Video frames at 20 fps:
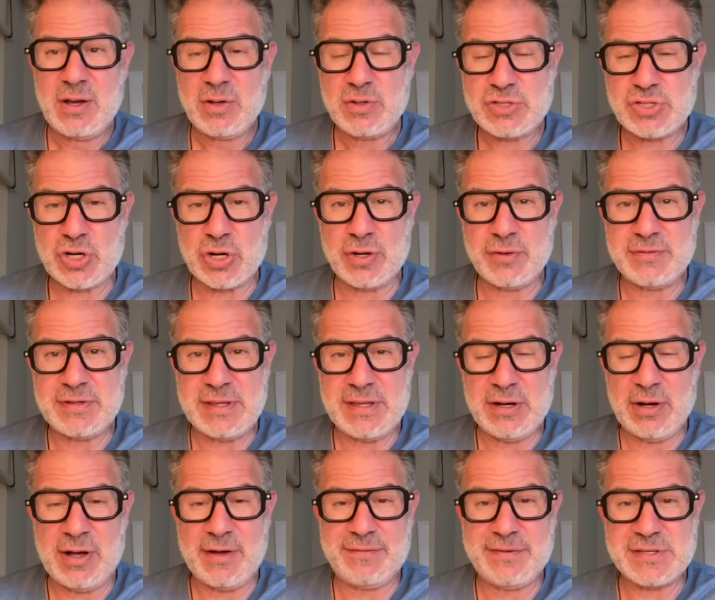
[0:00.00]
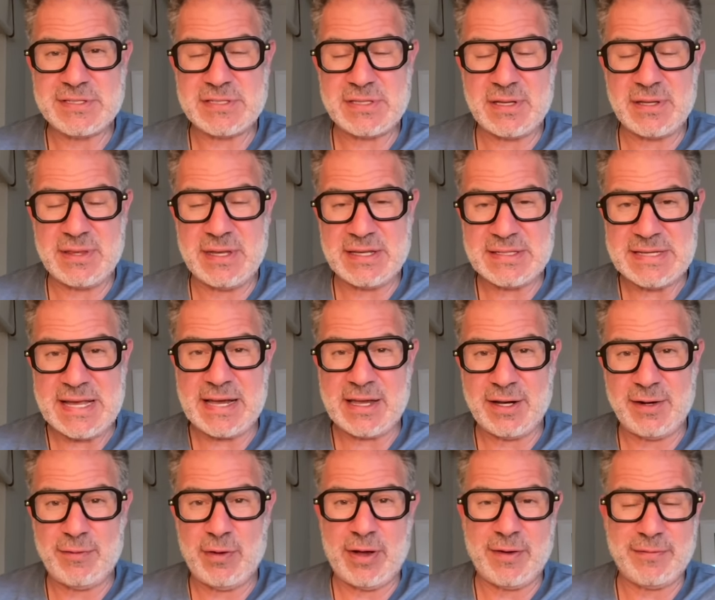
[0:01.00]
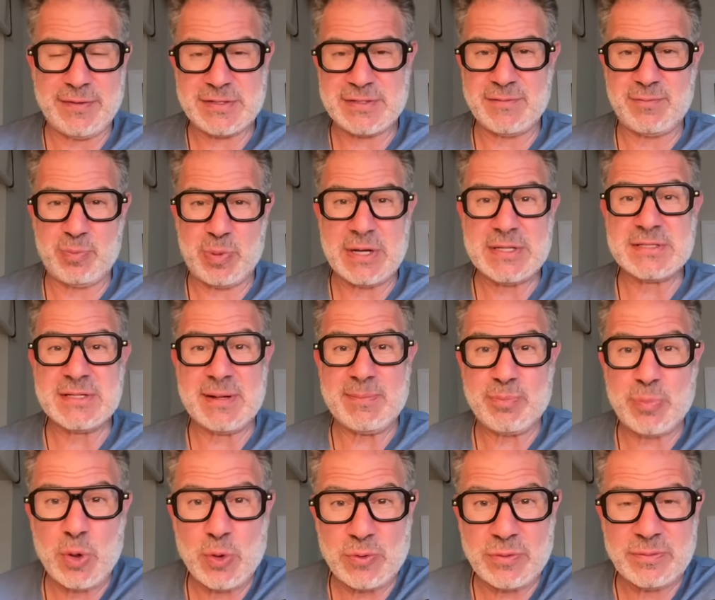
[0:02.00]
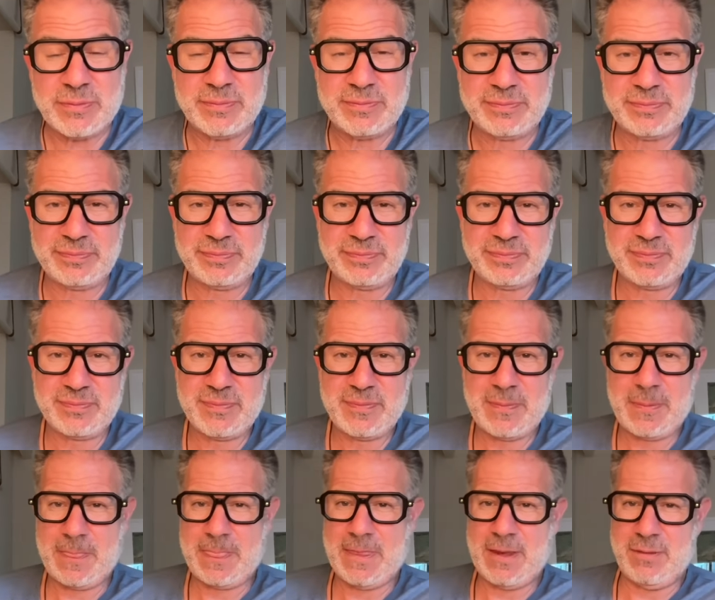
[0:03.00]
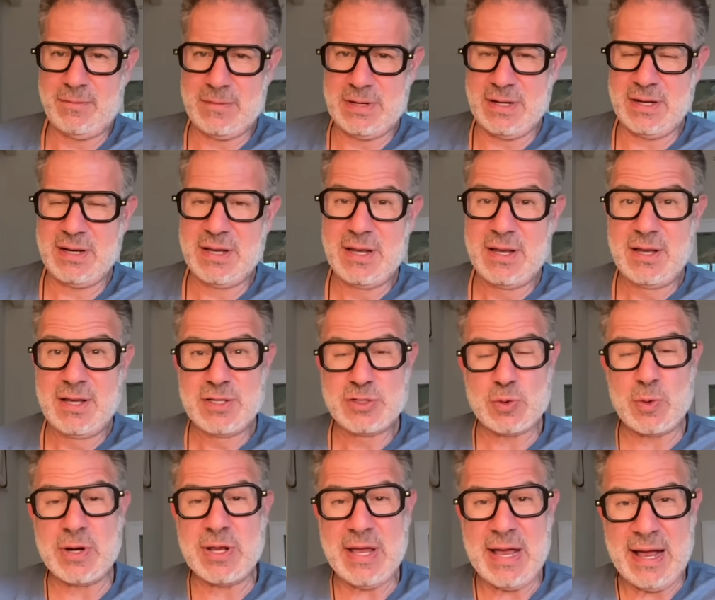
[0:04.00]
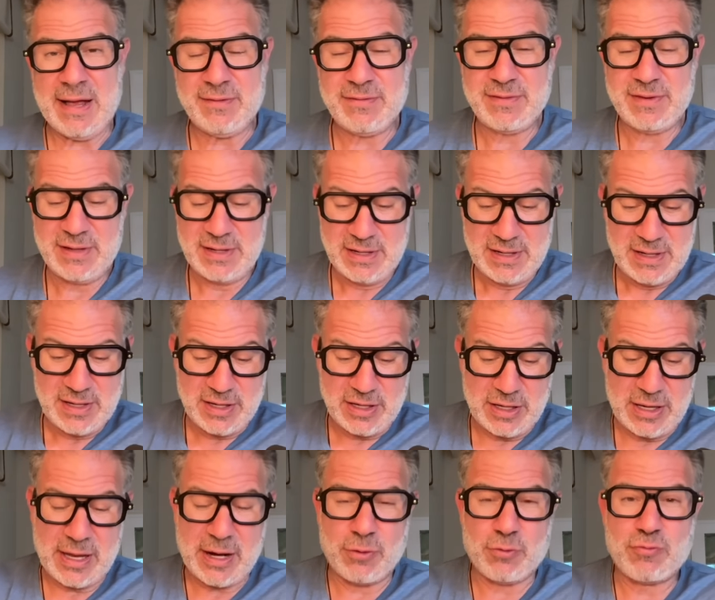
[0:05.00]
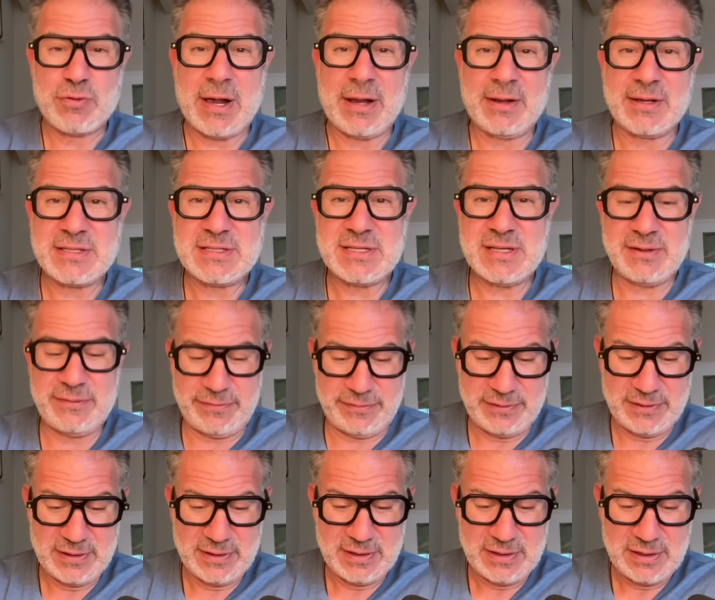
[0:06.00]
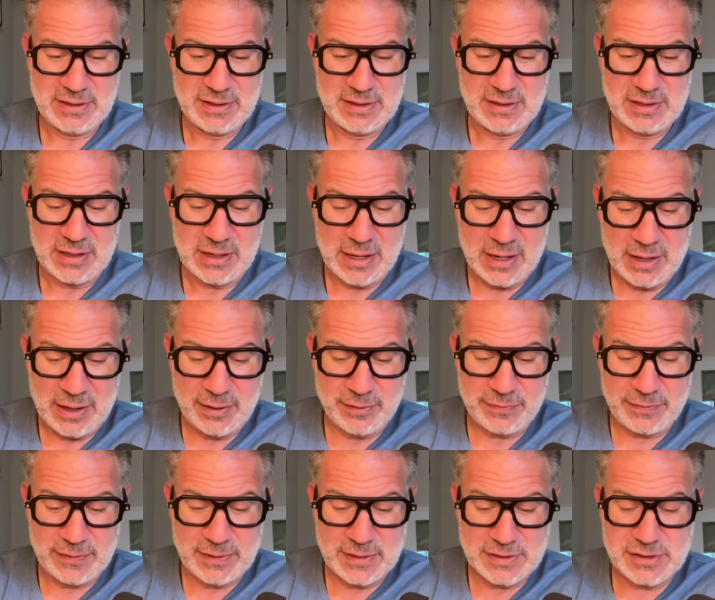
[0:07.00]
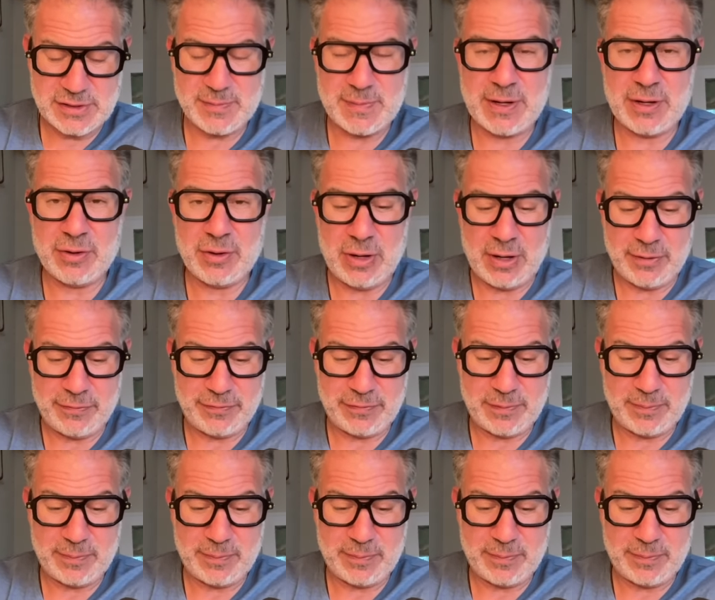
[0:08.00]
served in the office, the executive office of President Putin, right? So what do you have? You got a relative of Smirnov,